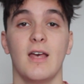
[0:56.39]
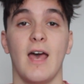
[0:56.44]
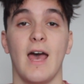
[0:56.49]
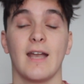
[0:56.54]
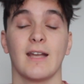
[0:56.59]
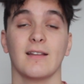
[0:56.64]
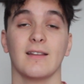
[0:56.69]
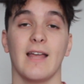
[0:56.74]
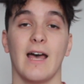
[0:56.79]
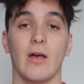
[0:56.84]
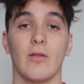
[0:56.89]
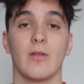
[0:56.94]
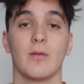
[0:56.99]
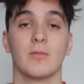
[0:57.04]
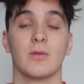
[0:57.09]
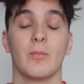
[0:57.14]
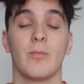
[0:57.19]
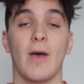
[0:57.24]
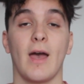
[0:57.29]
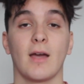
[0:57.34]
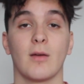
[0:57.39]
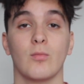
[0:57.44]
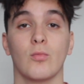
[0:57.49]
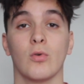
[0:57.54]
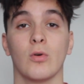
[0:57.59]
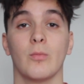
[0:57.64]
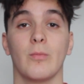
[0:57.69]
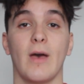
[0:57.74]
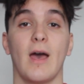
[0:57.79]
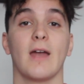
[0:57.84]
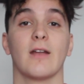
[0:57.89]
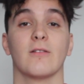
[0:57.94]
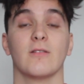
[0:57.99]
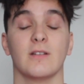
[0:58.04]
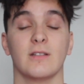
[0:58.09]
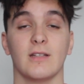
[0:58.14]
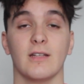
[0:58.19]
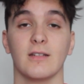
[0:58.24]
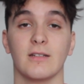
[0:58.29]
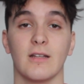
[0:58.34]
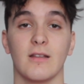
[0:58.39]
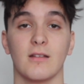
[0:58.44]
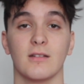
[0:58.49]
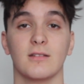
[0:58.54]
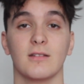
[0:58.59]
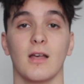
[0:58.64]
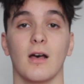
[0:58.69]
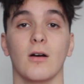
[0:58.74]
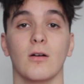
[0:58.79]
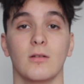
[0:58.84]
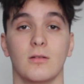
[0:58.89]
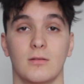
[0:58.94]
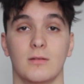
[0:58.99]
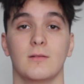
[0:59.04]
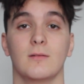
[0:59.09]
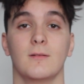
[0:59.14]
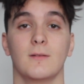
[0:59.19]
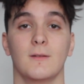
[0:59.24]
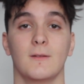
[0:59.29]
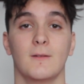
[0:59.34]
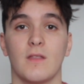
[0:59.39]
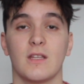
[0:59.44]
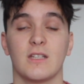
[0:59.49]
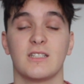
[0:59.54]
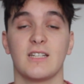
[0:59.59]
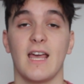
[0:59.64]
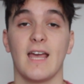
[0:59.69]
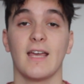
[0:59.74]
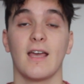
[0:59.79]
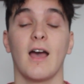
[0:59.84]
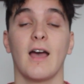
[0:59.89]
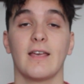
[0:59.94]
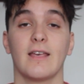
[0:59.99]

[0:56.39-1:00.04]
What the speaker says: and allow them to pack more batteries into the cell. The Shanghai